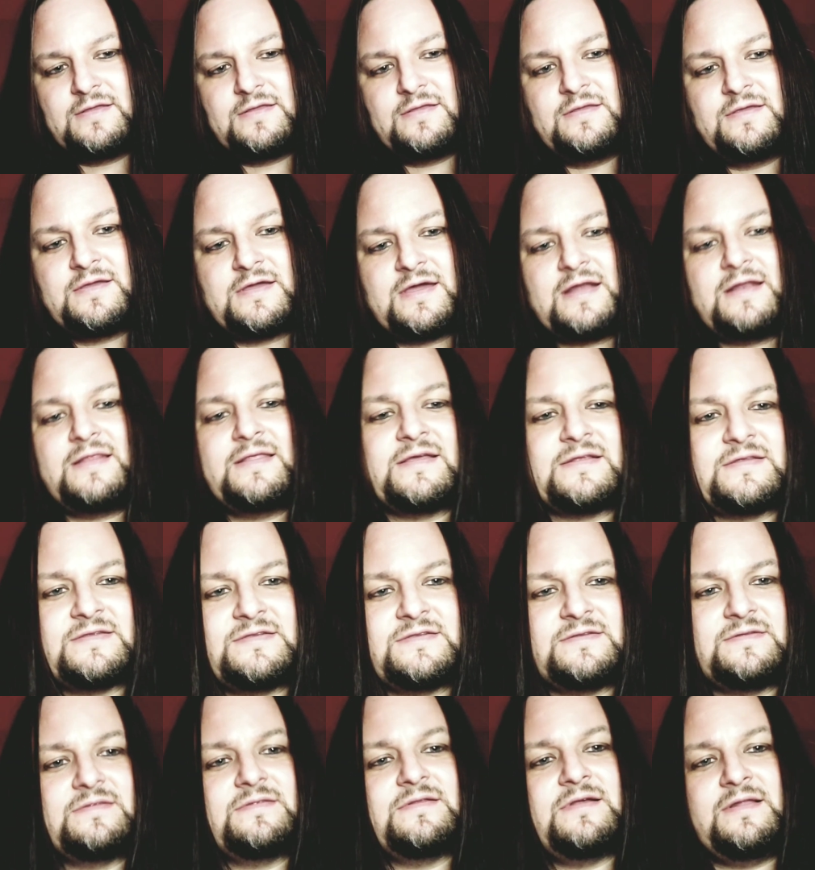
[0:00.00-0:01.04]
You gotta let
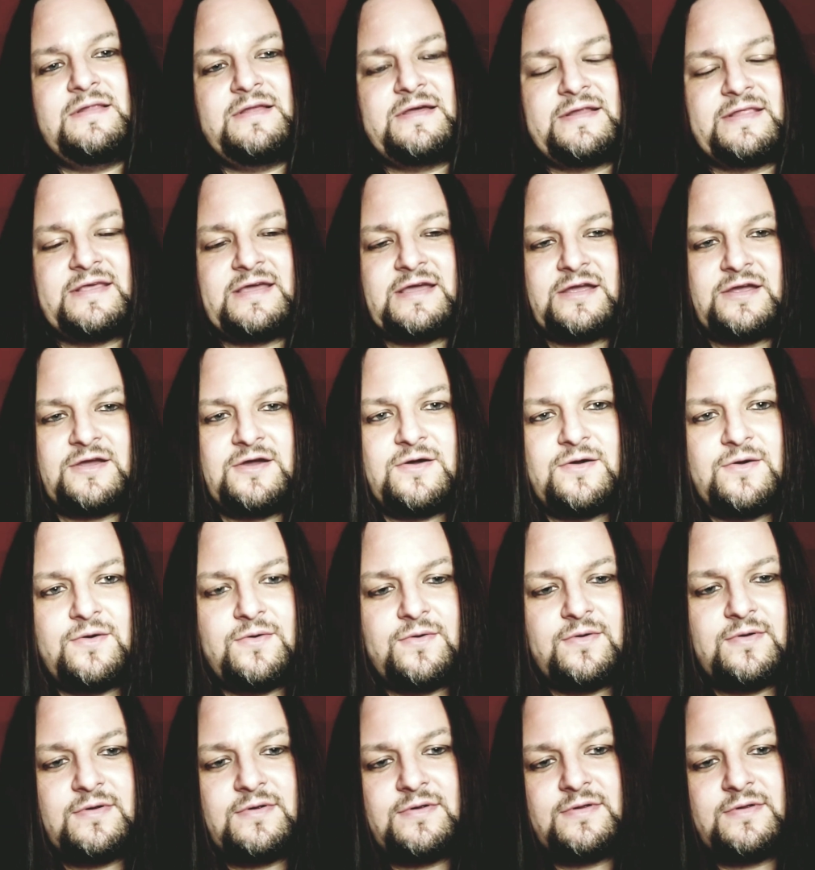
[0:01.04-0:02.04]
a lot of that go.